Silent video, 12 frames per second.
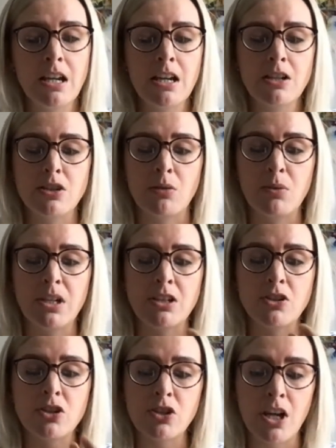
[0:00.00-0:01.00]
So we can
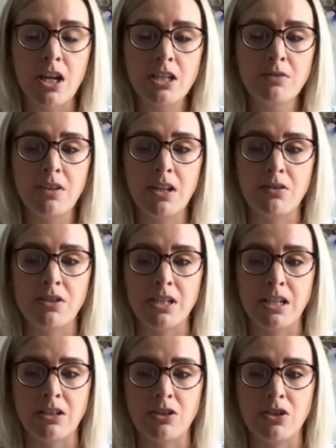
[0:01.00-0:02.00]
search for those
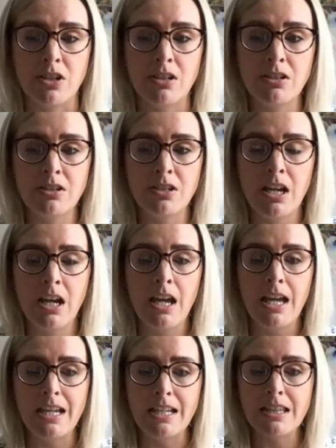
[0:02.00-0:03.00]
signatures
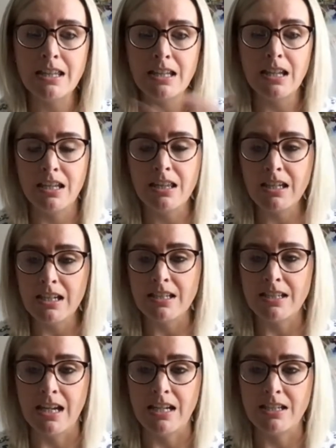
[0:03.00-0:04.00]
in these
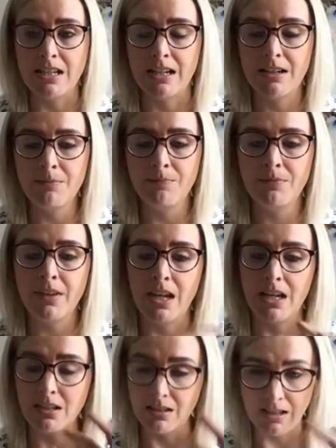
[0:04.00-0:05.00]
data,
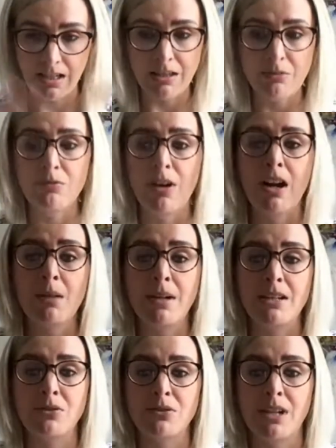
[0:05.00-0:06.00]
in
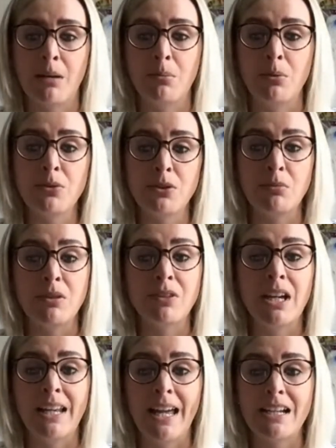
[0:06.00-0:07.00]
environmental samples that we've
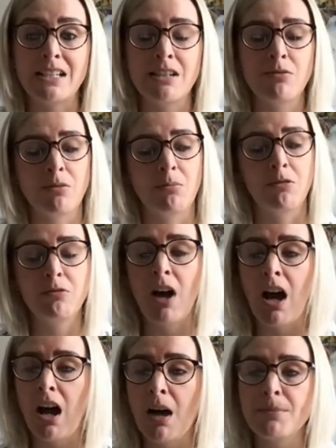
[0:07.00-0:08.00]
collected from
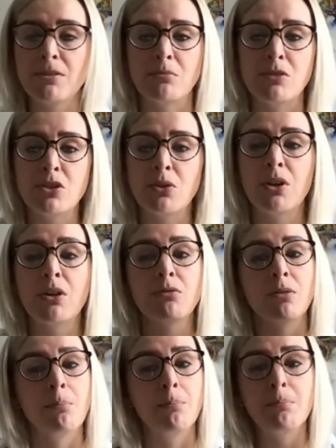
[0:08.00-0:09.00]
farms, from soil,
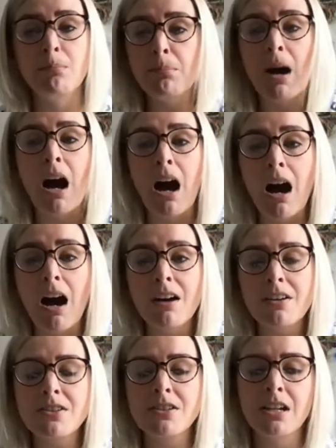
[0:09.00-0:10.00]
from
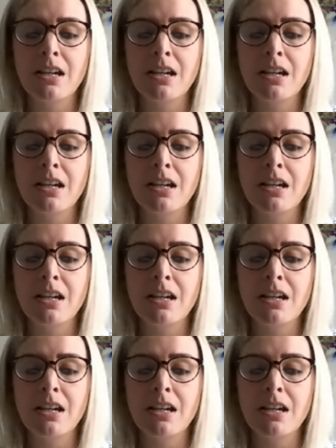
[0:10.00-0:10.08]
parks.